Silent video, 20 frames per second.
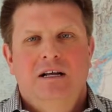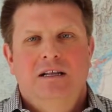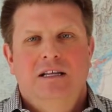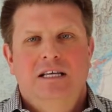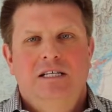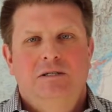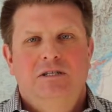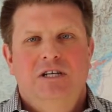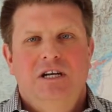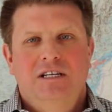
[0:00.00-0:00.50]

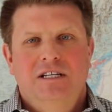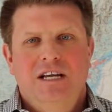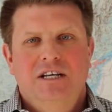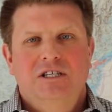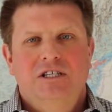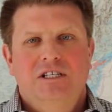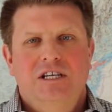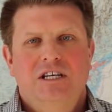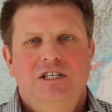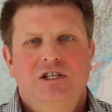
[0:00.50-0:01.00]
These
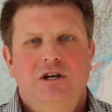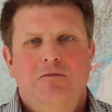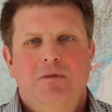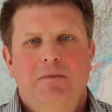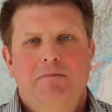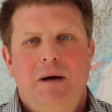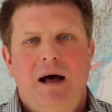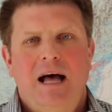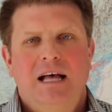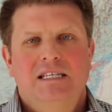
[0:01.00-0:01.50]
contingencies could
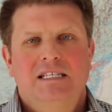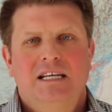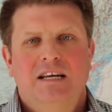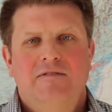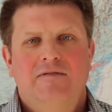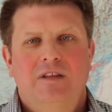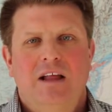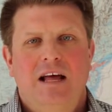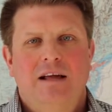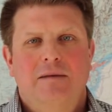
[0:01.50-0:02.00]
be
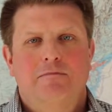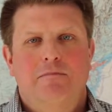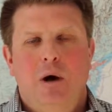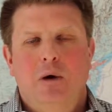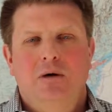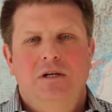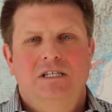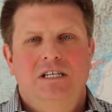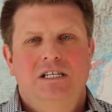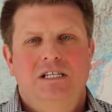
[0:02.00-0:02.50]
positive, like
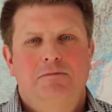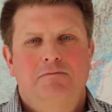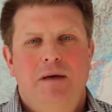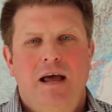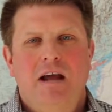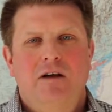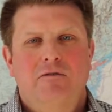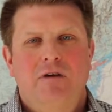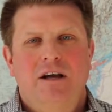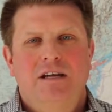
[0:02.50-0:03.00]
bonuses,
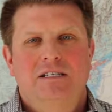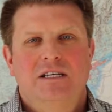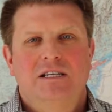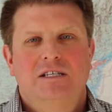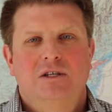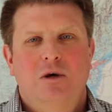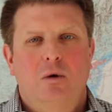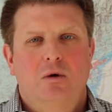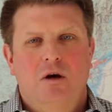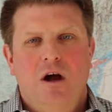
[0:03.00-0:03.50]
pay
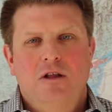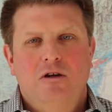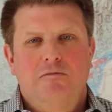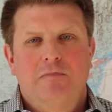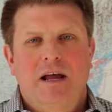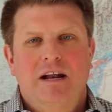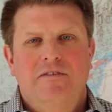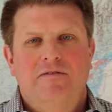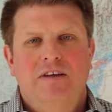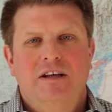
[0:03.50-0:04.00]
raises, or other
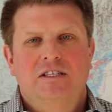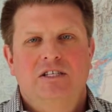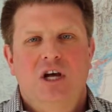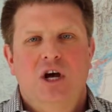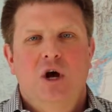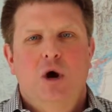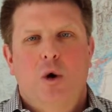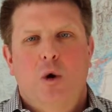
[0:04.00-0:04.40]
benefits,